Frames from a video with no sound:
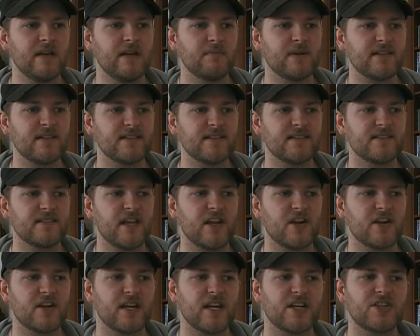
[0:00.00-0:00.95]
but since they
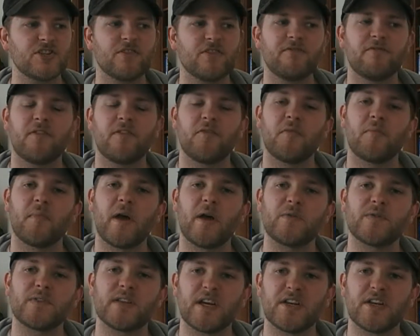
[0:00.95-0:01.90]
are cut off from
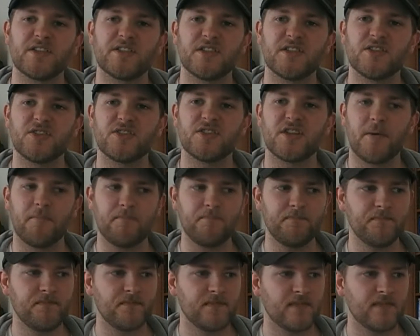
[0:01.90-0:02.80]
outside the system,